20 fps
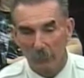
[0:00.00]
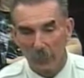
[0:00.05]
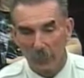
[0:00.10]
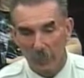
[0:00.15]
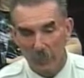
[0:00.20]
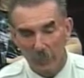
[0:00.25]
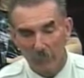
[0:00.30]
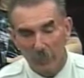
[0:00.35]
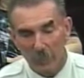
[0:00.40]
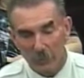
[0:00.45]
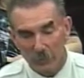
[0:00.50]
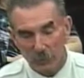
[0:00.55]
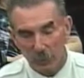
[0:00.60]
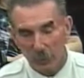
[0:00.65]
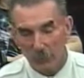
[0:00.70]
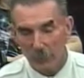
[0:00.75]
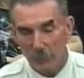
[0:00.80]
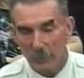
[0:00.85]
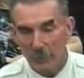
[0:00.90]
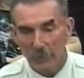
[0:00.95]
EMS
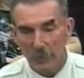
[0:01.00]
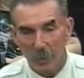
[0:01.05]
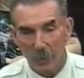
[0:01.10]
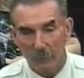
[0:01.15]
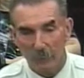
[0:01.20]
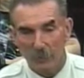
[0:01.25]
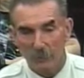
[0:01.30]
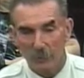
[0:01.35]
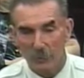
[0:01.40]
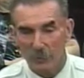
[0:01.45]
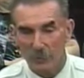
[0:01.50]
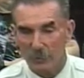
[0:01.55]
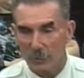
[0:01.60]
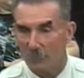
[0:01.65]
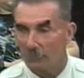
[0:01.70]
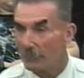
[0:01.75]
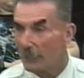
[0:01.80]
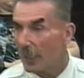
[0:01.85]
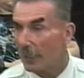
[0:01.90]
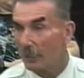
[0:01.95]
only type of
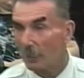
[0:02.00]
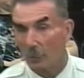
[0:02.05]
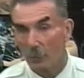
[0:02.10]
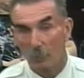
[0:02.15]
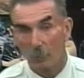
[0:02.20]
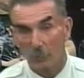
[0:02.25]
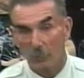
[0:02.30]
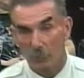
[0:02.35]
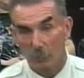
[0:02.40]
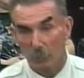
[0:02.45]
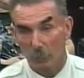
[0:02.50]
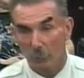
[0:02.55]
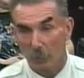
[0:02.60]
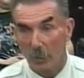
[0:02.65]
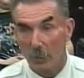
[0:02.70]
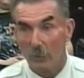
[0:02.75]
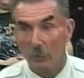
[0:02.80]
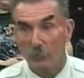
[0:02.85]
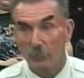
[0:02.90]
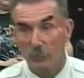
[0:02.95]
system. Now, it was
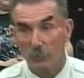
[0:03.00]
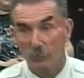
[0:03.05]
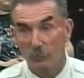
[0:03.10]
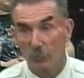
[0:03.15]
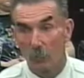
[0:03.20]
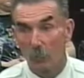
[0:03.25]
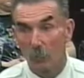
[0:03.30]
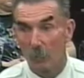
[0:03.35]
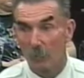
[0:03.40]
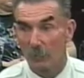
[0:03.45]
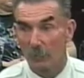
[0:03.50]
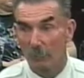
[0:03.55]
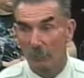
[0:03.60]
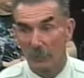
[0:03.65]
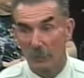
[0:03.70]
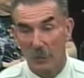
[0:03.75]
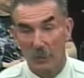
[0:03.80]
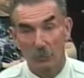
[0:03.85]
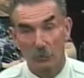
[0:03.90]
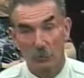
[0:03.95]
proposed for the
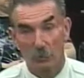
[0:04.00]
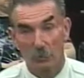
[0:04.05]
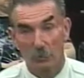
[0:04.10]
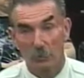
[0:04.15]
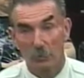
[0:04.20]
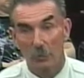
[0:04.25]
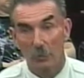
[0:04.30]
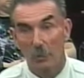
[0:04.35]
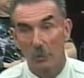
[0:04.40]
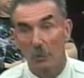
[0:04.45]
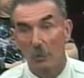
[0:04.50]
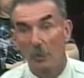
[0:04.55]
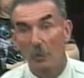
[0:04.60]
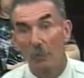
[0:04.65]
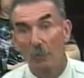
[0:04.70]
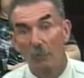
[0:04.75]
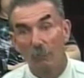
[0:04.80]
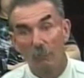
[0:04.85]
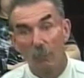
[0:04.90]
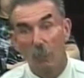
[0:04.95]
potential
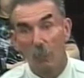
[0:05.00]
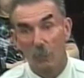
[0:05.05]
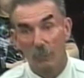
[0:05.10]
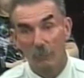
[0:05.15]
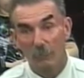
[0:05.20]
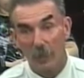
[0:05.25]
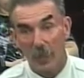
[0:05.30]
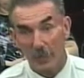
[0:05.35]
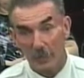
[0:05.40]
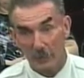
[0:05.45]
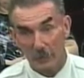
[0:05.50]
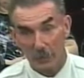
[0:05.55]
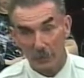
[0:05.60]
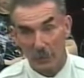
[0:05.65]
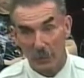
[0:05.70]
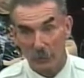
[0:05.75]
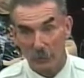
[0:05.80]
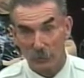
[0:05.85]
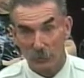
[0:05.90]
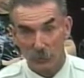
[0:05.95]
4 fire
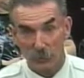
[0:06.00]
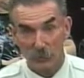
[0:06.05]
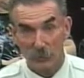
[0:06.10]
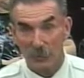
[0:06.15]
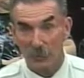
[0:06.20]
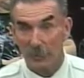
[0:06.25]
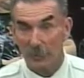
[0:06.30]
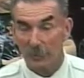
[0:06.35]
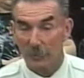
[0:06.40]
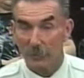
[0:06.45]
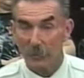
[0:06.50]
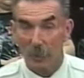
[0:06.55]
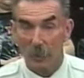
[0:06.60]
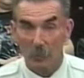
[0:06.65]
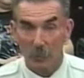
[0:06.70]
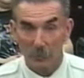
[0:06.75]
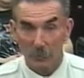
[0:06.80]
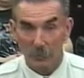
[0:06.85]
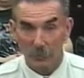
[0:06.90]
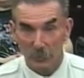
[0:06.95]
stations, you
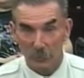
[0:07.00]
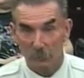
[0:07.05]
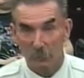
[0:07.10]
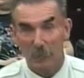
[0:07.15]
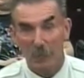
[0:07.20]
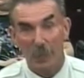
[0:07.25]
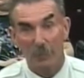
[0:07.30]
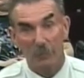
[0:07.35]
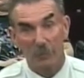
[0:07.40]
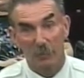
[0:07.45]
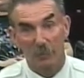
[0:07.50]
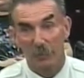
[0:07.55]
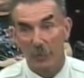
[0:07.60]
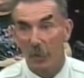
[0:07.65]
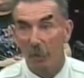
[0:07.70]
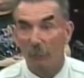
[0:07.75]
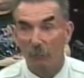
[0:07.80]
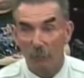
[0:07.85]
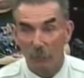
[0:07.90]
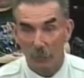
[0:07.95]
know, to be able to
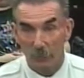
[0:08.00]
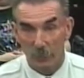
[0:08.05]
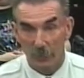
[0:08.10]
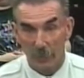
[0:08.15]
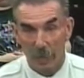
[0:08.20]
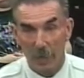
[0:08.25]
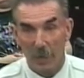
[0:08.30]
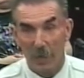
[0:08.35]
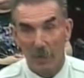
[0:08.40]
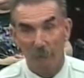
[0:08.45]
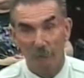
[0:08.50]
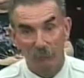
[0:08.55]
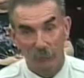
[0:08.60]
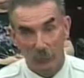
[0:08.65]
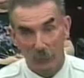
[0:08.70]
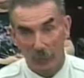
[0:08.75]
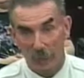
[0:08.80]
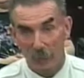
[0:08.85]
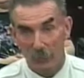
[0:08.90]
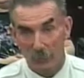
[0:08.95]
help fill a gap
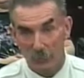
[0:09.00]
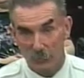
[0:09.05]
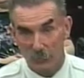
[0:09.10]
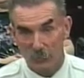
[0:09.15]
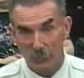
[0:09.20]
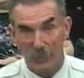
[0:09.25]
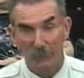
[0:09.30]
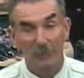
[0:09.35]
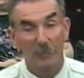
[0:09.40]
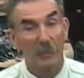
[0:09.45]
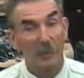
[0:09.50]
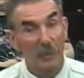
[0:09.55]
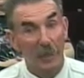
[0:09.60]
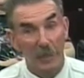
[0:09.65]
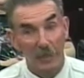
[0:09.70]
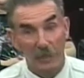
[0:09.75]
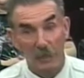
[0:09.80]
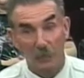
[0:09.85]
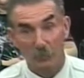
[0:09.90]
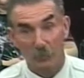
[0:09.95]
for those 70 to
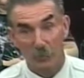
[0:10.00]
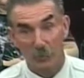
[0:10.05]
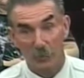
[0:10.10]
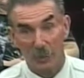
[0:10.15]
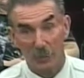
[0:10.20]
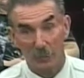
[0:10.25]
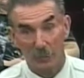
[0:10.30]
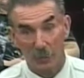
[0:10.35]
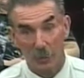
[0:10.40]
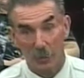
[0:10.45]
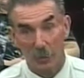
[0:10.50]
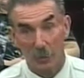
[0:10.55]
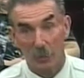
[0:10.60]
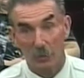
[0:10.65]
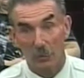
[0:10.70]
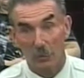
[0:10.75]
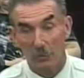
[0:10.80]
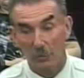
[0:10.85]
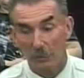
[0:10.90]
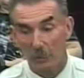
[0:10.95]
80% of our
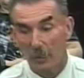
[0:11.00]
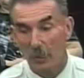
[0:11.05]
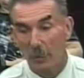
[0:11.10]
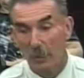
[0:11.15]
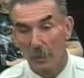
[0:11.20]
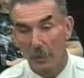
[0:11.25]
calls.